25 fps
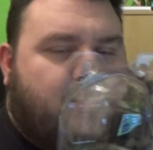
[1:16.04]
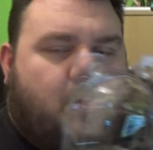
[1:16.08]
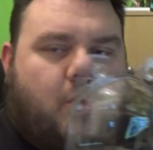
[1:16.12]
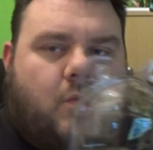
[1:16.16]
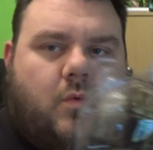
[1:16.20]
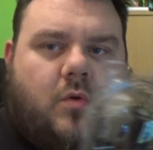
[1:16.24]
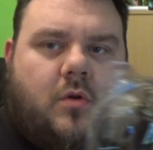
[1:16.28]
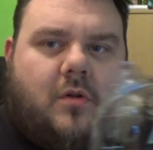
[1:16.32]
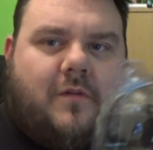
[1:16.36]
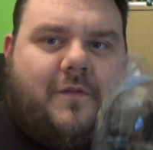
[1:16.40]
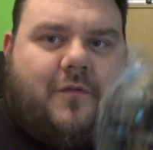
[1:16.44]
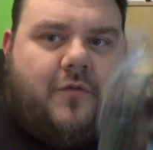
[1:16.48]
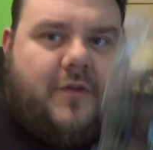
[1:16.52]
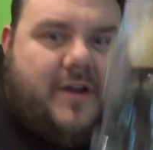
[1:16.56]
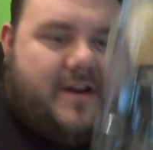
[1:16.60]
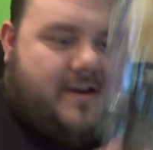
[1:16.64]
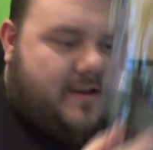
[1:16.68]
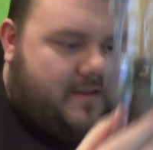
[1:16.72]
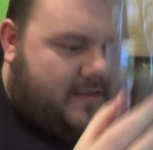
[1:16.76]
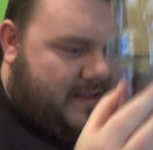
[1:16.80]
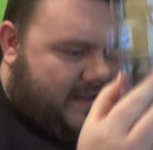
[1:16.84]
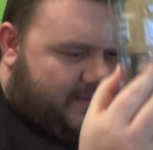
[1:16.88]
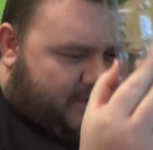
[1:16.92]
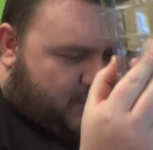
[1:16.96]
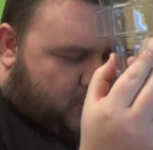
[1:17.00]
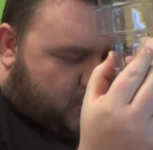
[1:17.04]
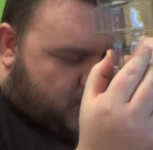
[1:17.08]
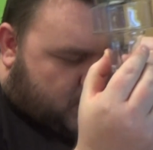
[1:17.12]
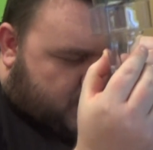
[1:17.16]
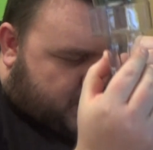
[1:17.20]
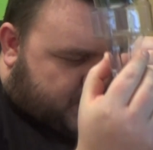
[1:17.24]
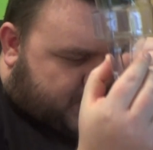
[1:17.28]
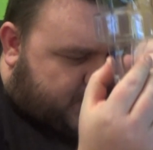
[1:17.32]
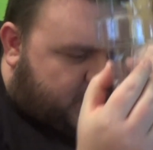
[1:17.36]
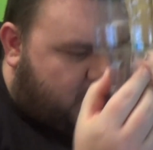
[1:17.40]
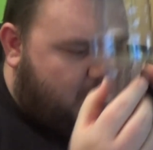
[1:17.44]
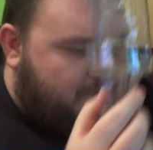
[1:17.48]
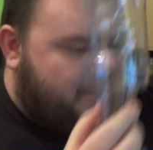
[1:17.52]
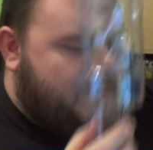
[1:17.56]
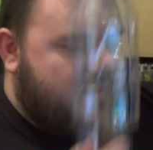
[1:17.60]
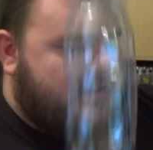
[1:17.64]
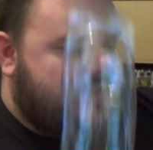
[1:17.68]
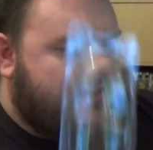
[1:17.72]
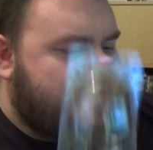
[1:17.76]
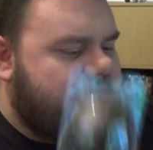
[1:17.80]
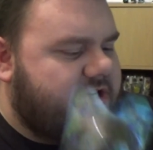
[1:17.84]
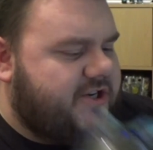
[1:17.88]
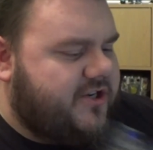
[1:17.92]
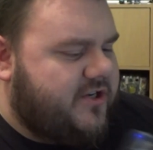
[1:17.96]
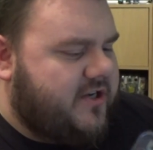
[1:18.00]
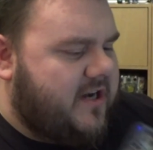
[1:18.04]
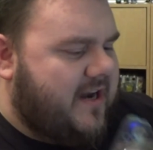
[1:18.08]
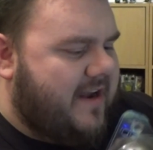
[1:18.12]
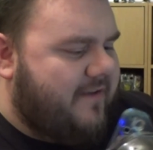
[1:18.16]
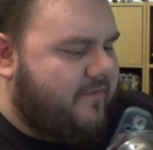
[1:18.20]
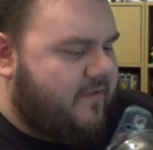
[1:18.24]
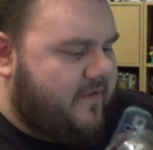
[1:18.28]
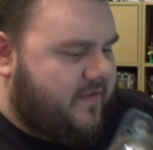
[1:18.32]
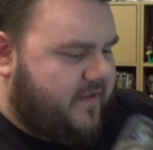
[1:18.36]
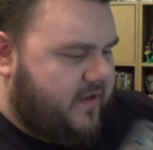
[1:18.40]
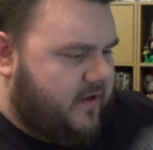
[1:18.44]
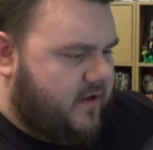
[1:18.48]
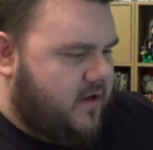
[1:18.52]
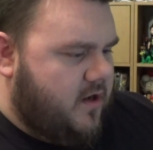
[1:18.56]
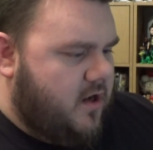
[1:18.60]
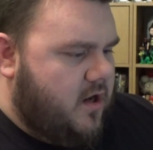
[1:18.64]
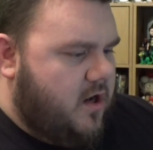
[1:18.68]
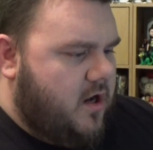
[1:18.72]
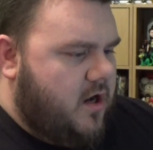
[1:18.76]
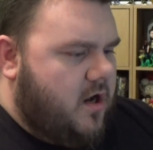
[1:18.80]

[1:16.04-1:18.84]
put Wolverine in like the hunched up position and everything.